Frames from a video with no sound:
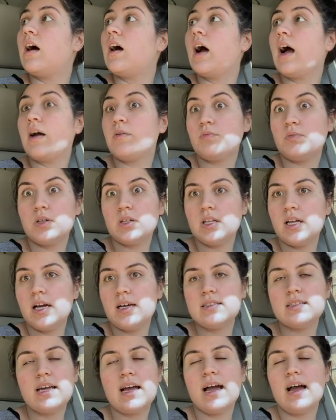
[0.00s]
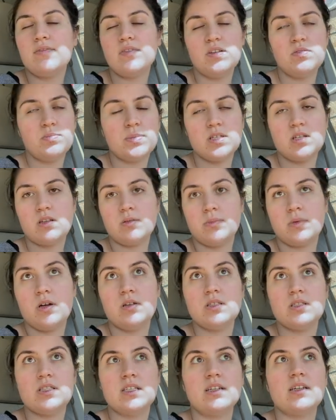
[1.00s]
I realize I haven't even been to the mall
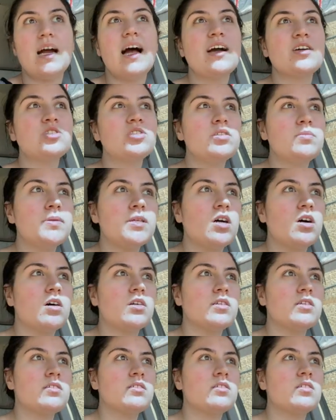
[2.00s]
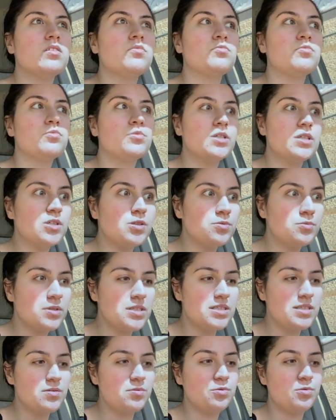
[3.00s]
this year. Actually, to be honest, the real
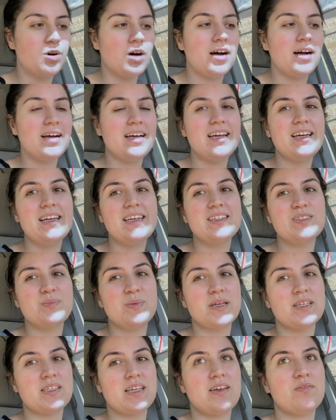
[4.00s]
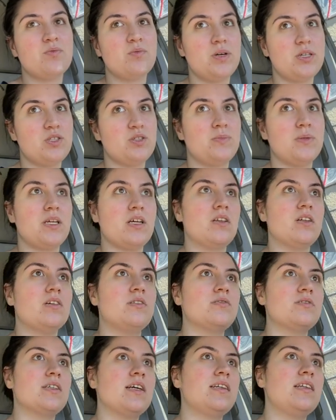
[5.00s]
reason why is because I have way too many
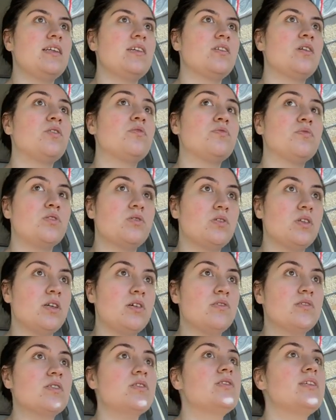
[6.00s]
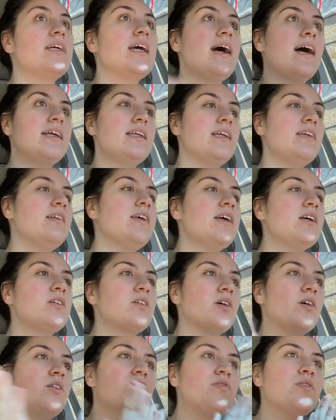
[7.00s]
clothes. I need to go through clothes. So yeah, I need to like
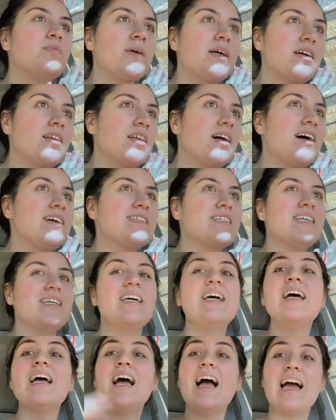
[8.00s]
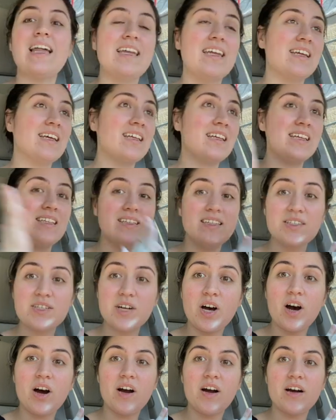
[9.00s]
go through my closet. I need to clean this
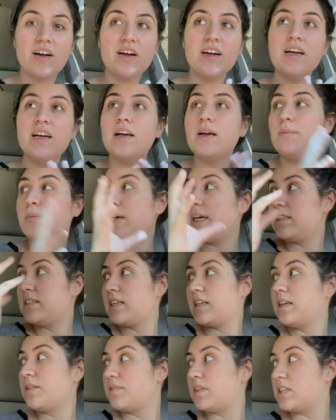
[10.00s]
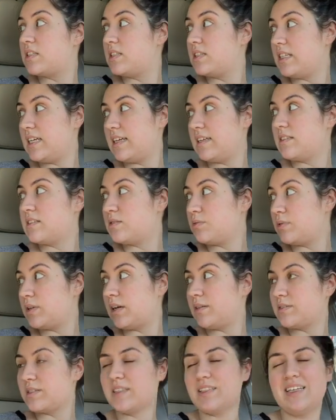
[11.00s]
car. Basically, with the seats, what I
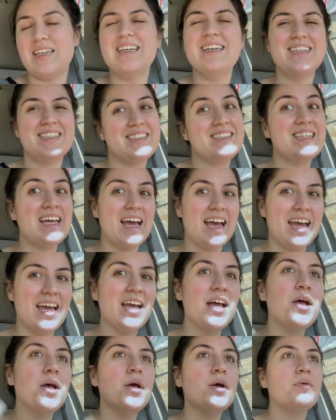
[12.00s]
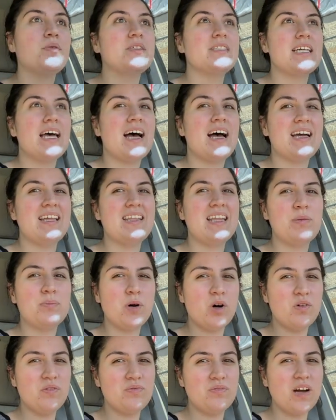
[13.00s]
was gonna say was that they
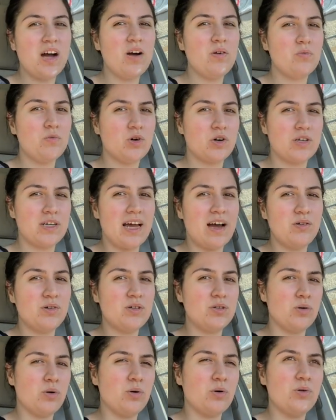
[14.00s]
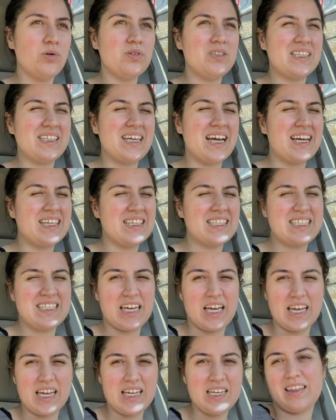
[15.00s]
both got worn out and old and kind of
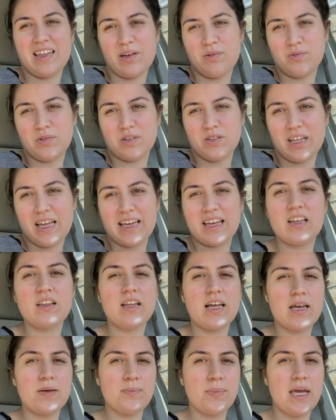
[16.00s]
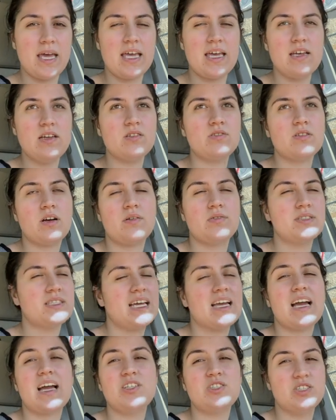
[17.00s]
stained. They were like a light pink, so I was
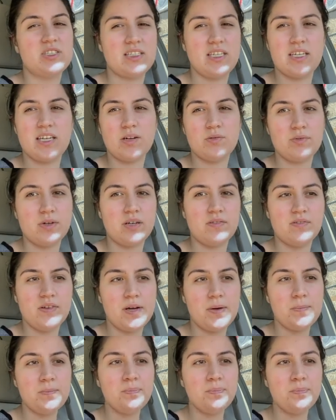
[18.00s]
like, I just need to get rid of them.